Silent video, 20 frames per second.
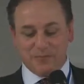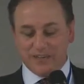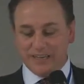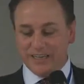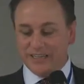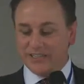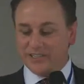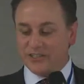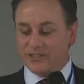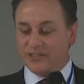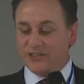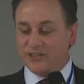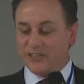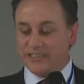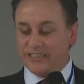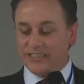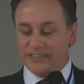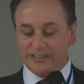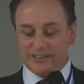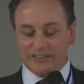And it's a
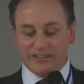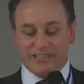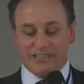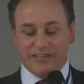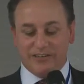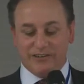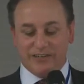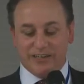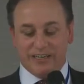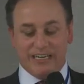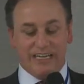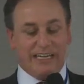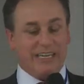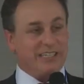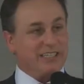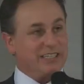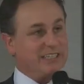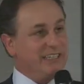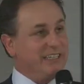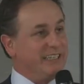dirty little secret,
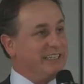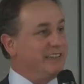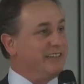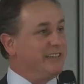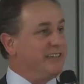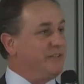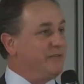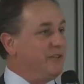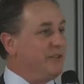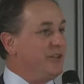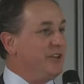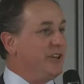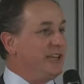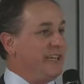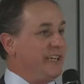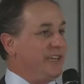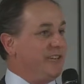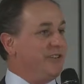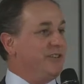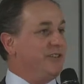actually, that if you go
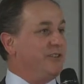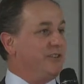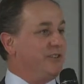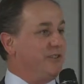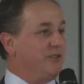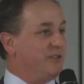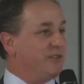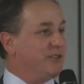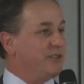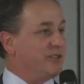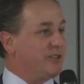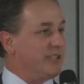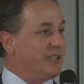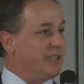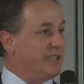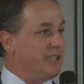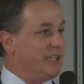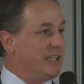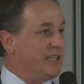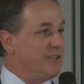down on the New York Stock
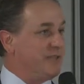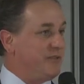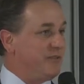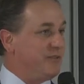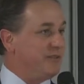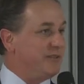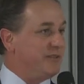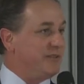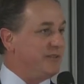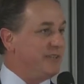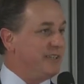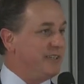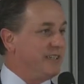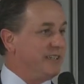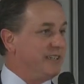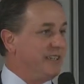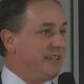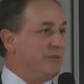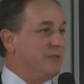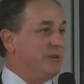Exchange floor
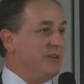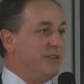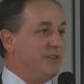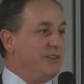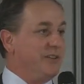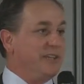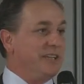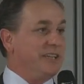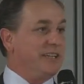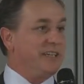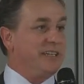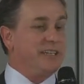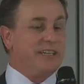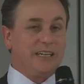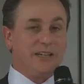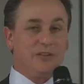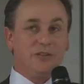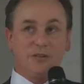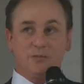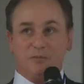in the middle of the day,
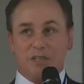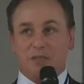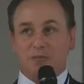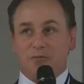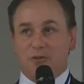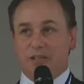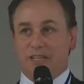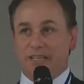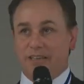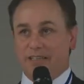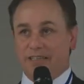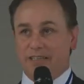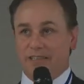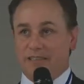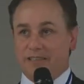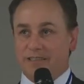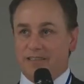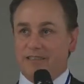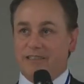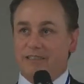it looks much more like
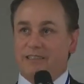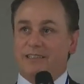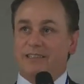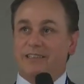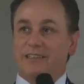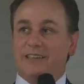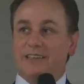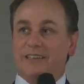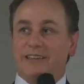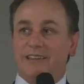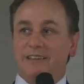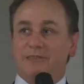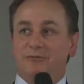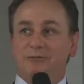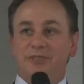this. There